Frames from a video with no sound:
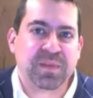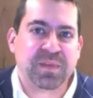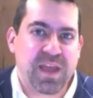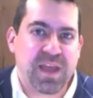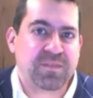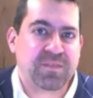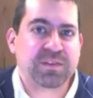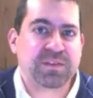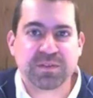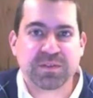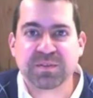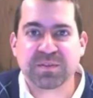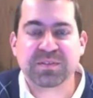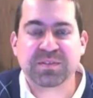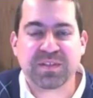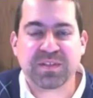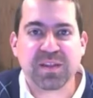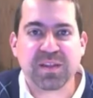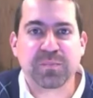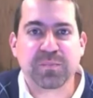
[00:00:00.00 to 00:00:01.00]
having
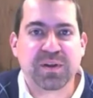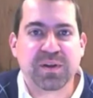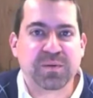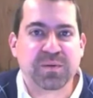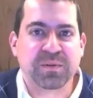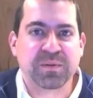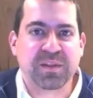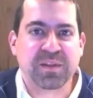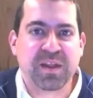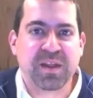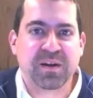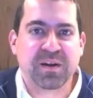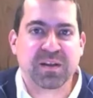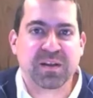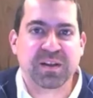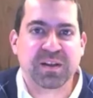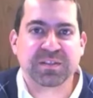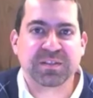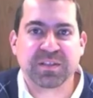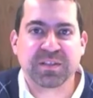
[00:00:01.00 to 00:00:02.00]
students celebrate when they are
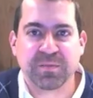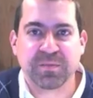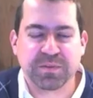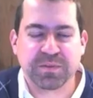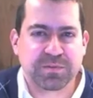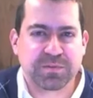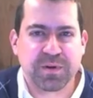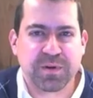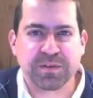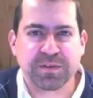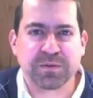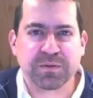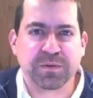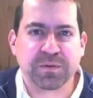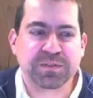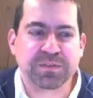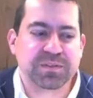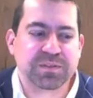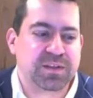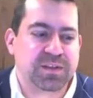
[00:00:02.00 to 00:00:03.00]
hitting some of those
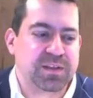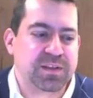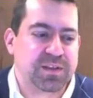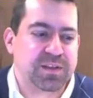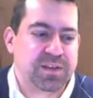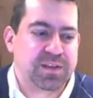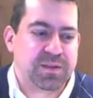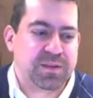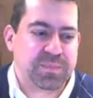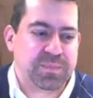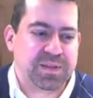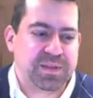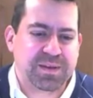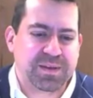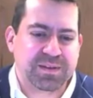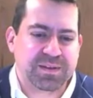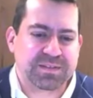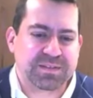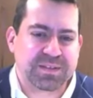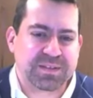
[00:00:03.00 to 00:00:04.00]
thresholds.
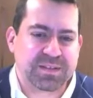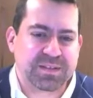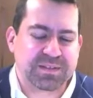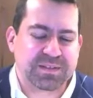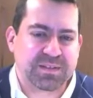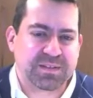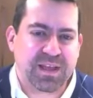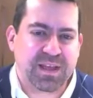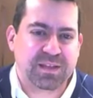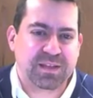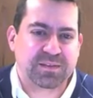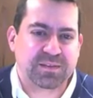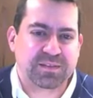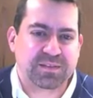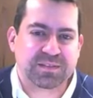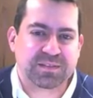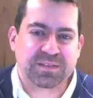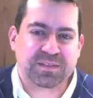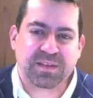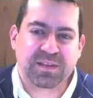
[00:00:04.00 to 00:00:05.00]
Because I
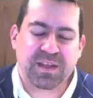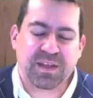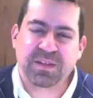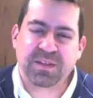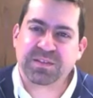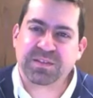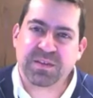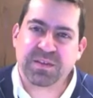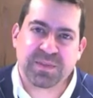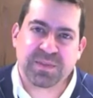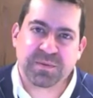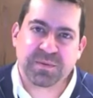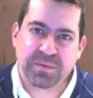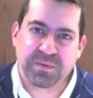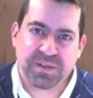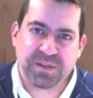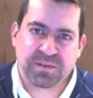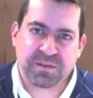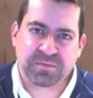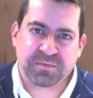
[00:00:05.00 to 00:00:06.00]
think sometimes
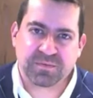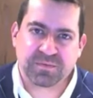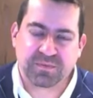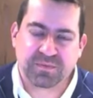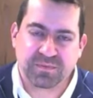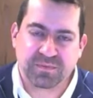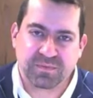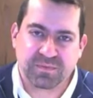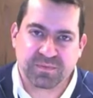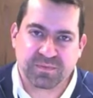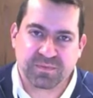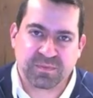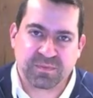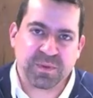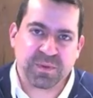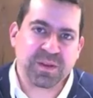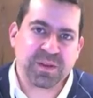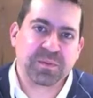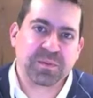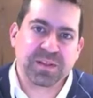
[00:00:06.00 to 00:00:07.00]
we don't
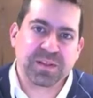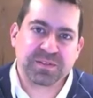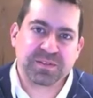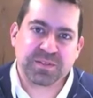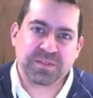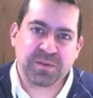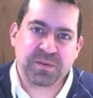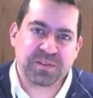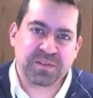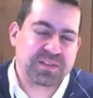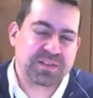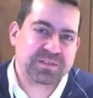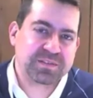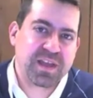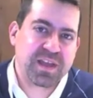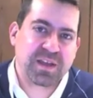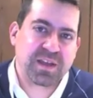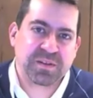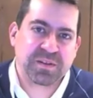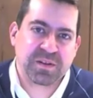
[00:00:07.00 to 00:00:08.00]
let students
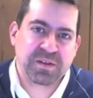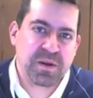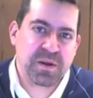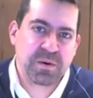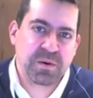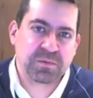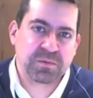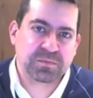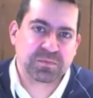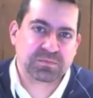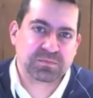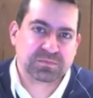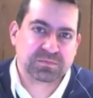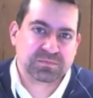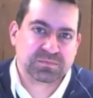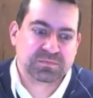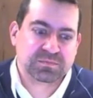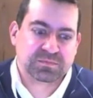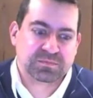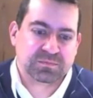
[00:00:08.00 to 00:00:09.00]
exactly know
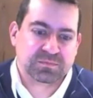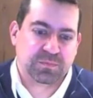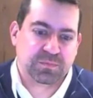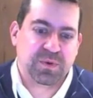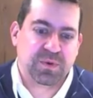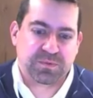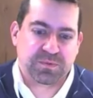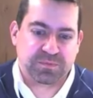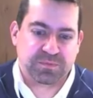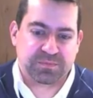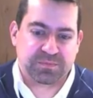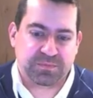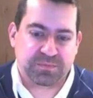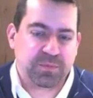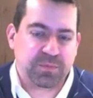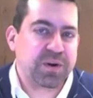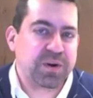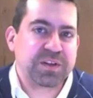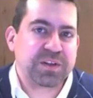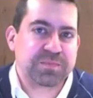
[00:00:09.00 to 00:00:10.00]
what
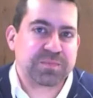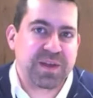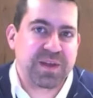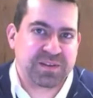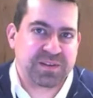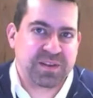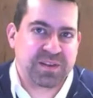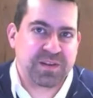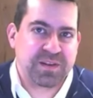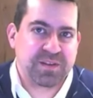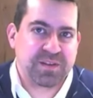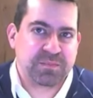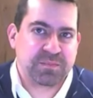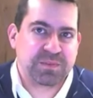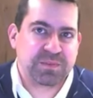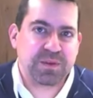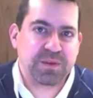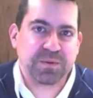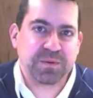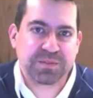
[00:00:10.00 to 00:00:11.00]
we're expecting of them
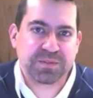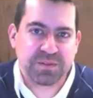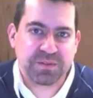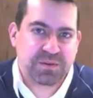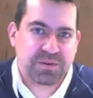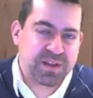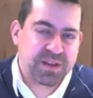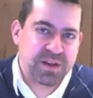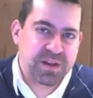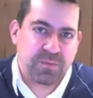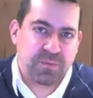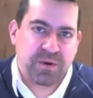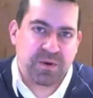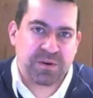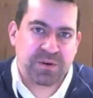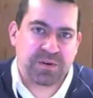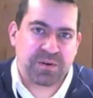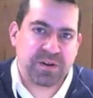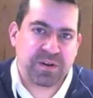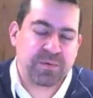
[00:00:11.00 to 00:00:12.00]
too, so they're kind of
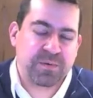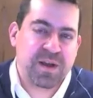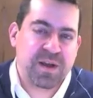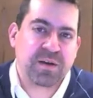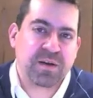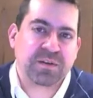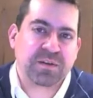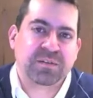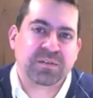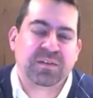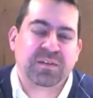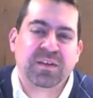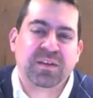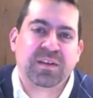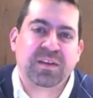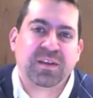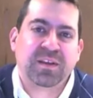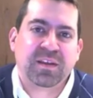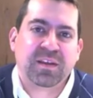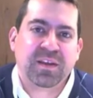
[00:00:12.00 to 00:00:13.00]
wandering around
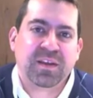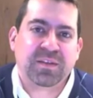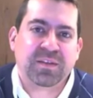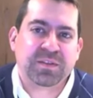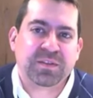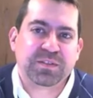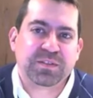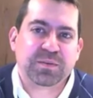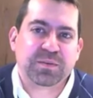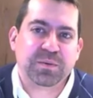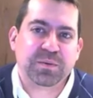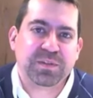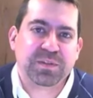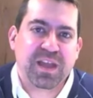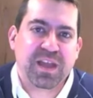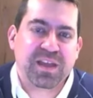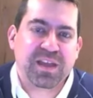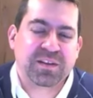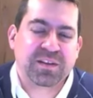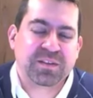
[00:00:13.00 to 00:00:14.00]
in the school
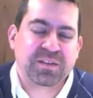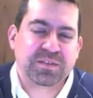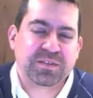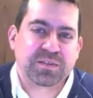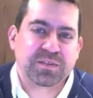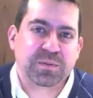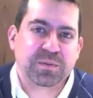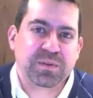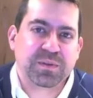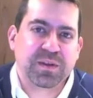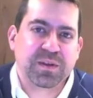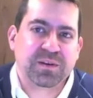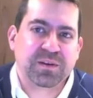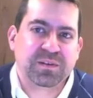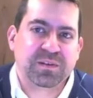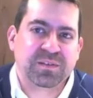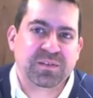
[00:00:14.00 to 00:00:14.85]
day and in the school year,